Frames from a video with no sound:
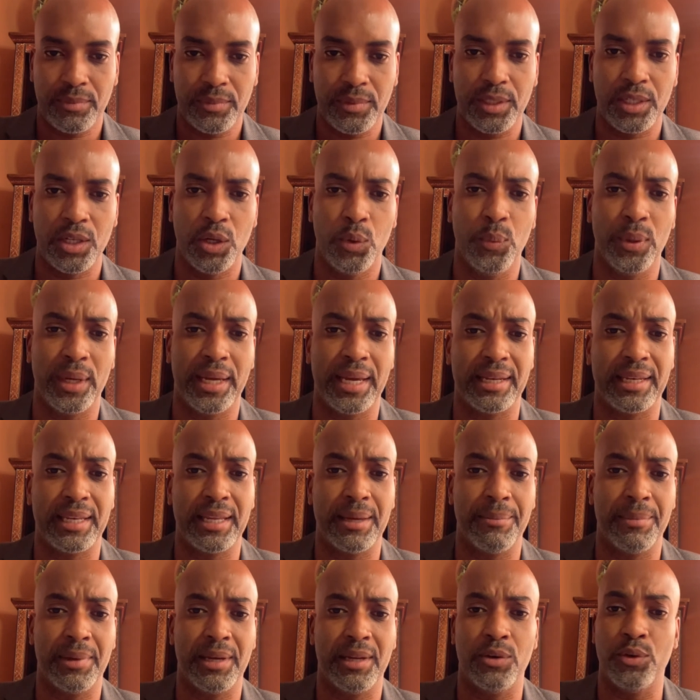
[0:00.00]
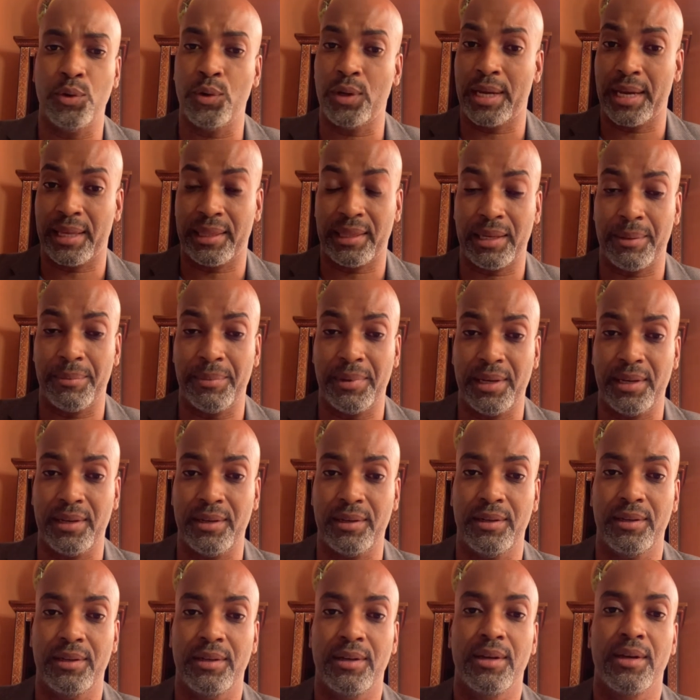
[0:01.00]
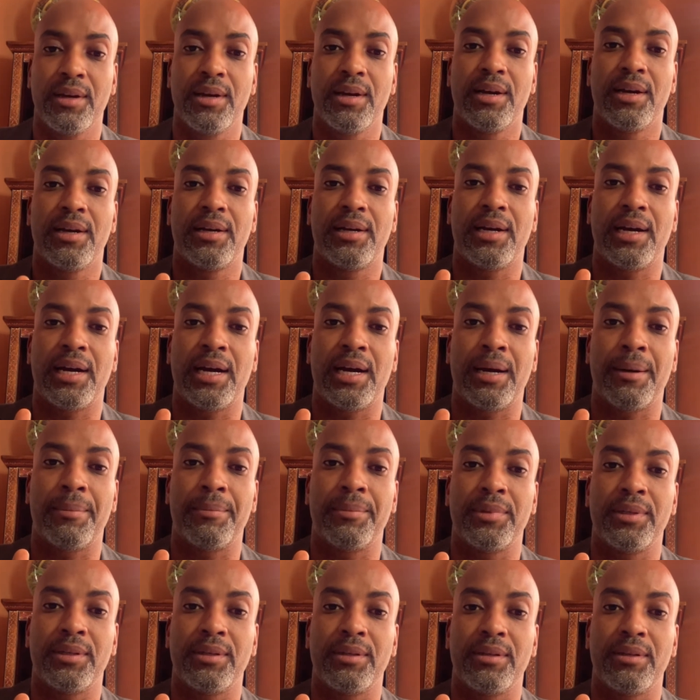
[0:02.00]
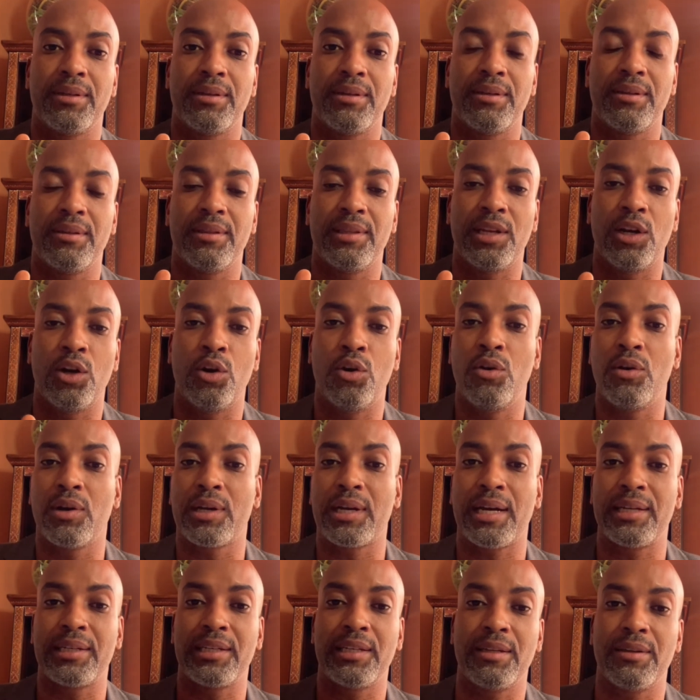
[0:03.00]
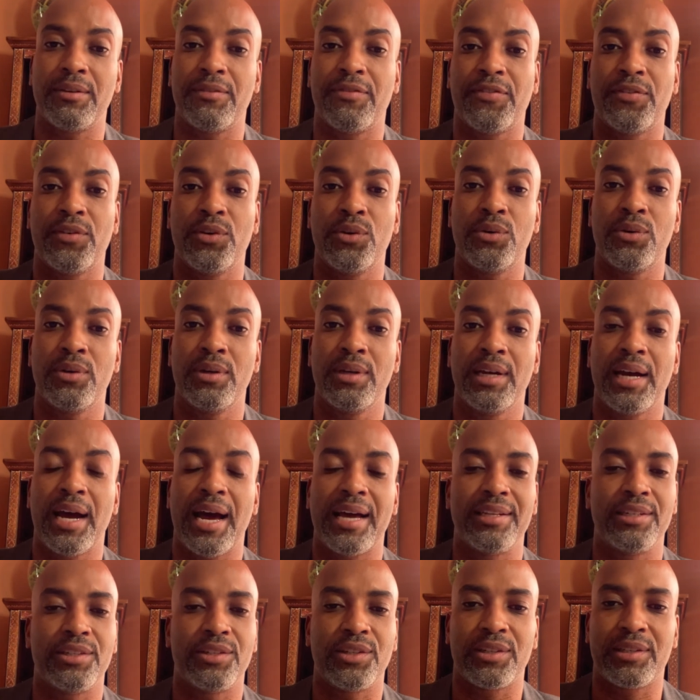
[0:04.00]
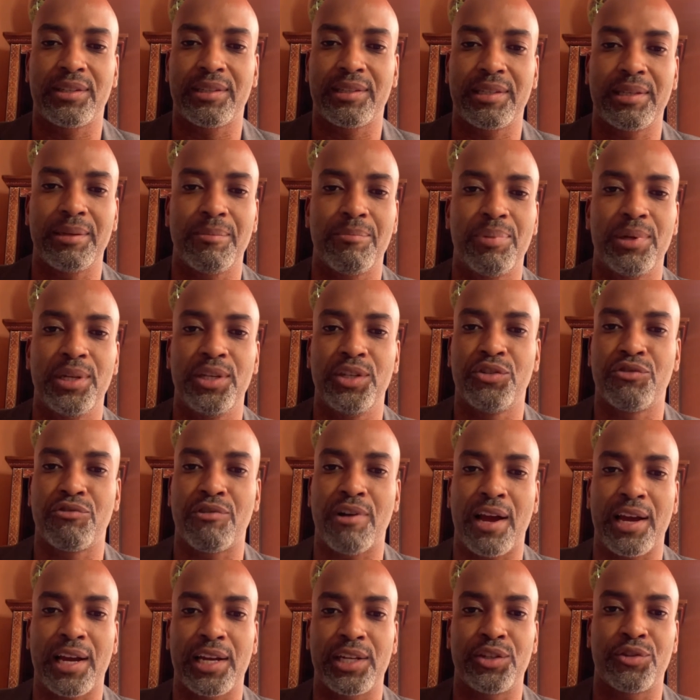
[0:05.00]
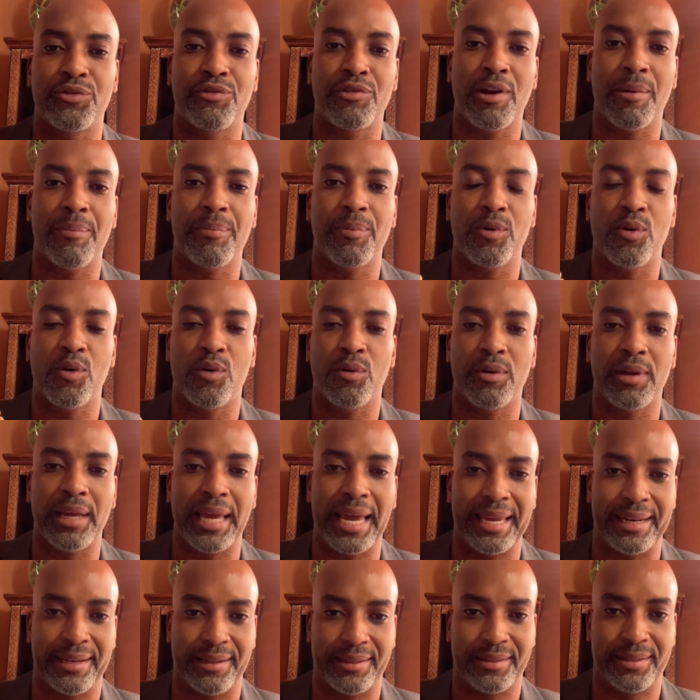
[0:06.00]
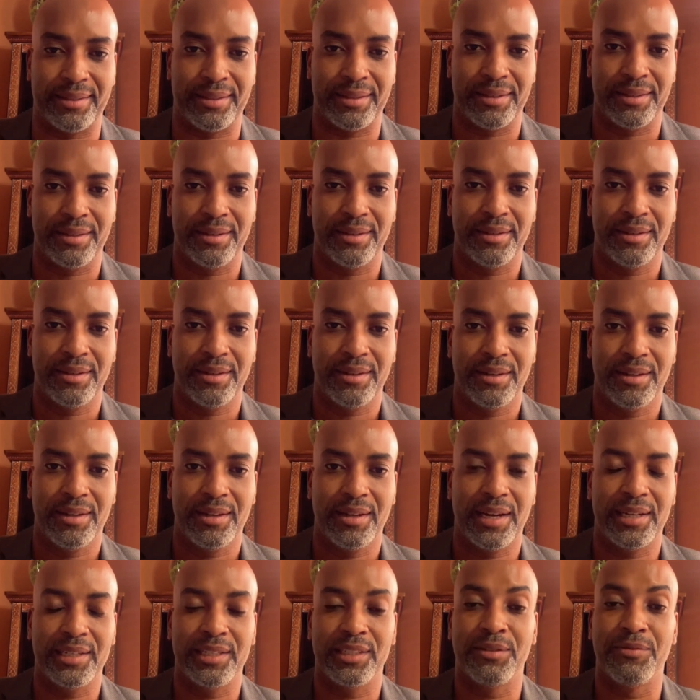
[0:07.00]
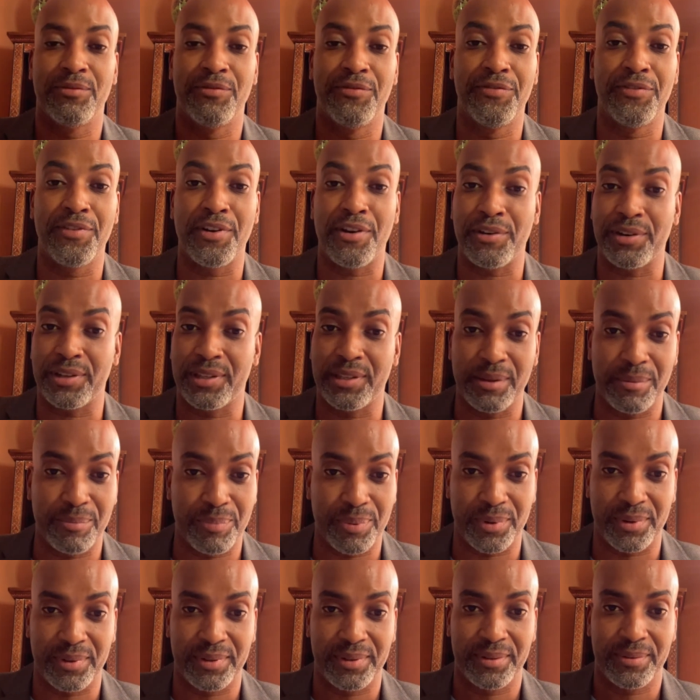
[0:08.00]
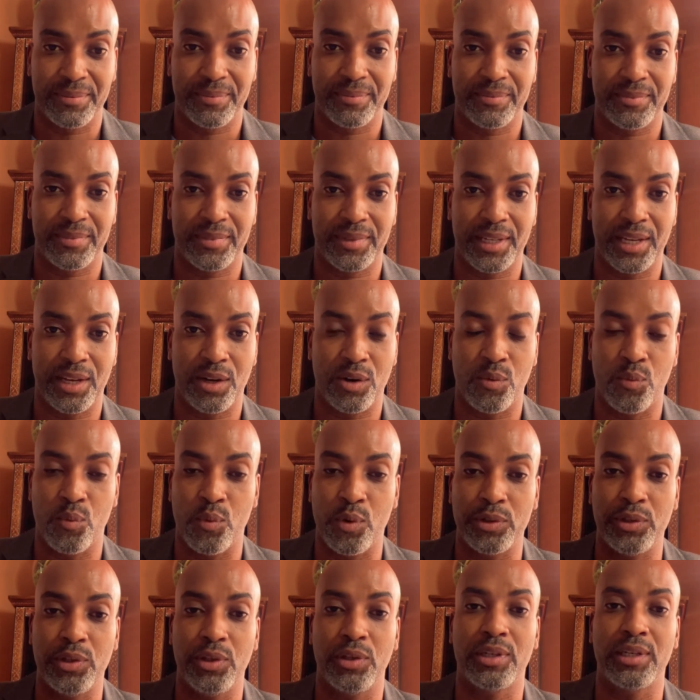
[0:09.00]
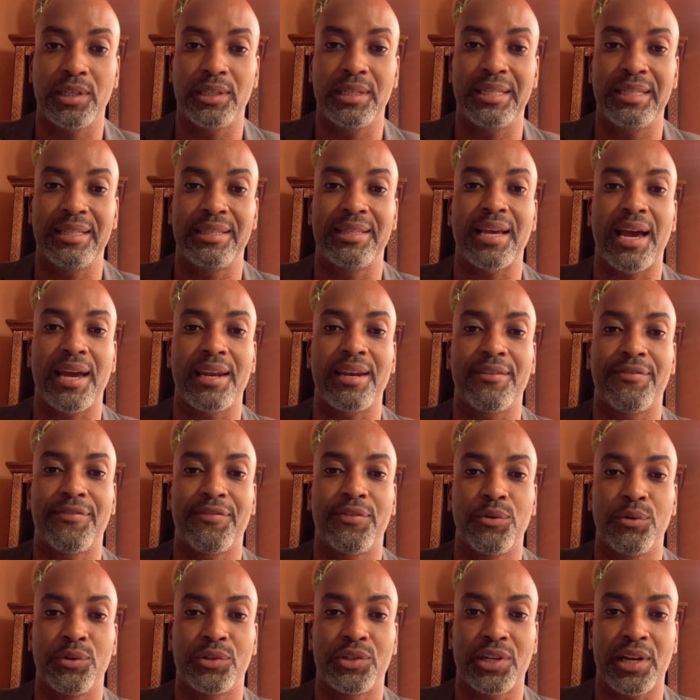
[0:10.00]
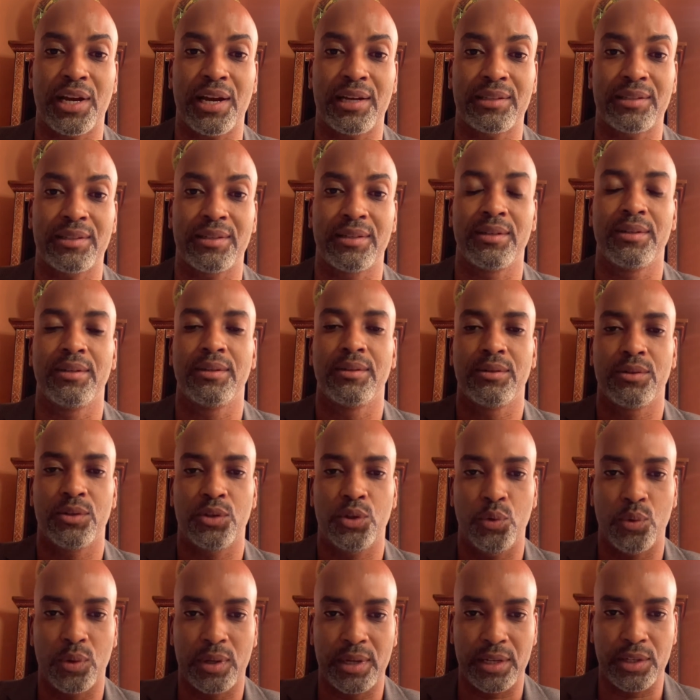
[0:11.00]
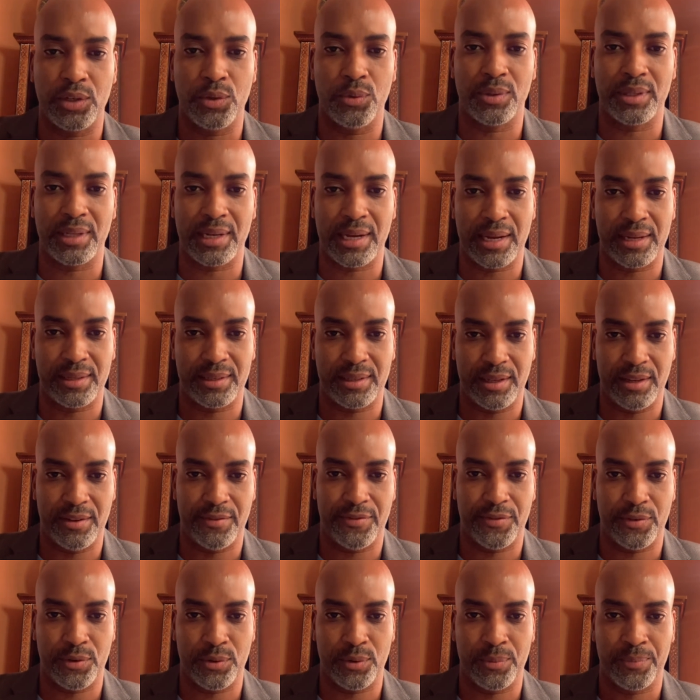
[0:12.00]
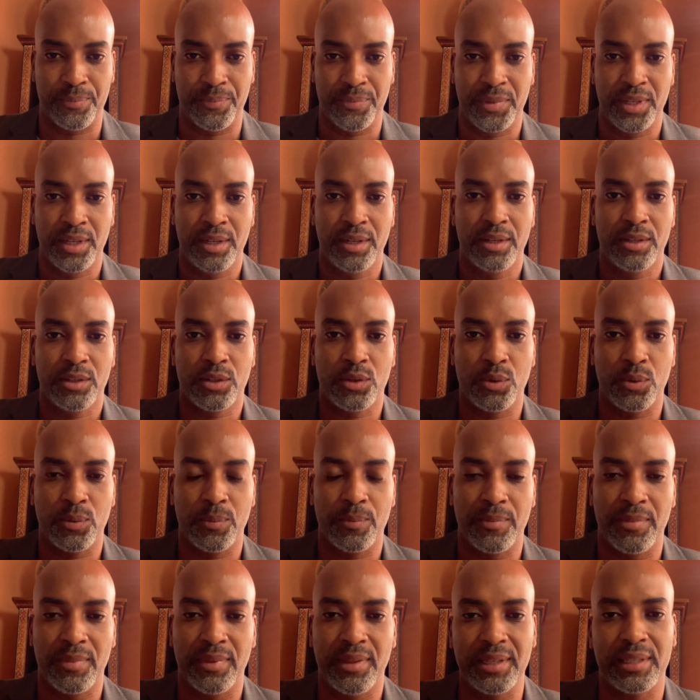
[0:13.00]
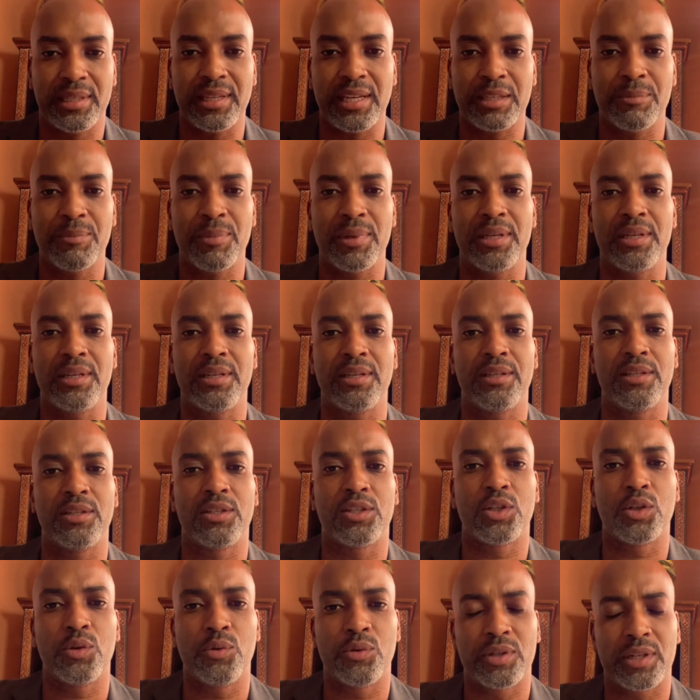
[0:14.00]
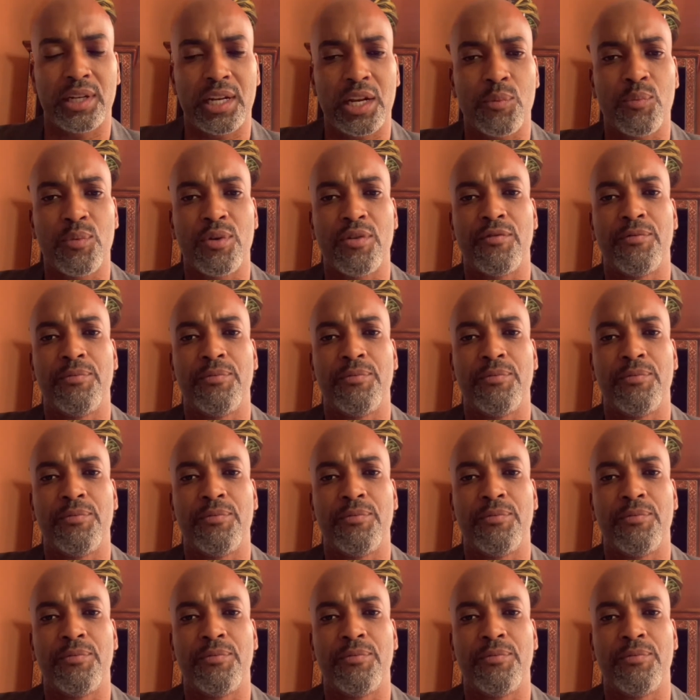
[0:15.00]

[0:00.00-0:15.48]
we get them in, you get them in, they look at the flow and it's just simply drag and drop or edit. And it's very simple. Once you can design a flow chart, you can utilize eFlow. So this has been the solution that we've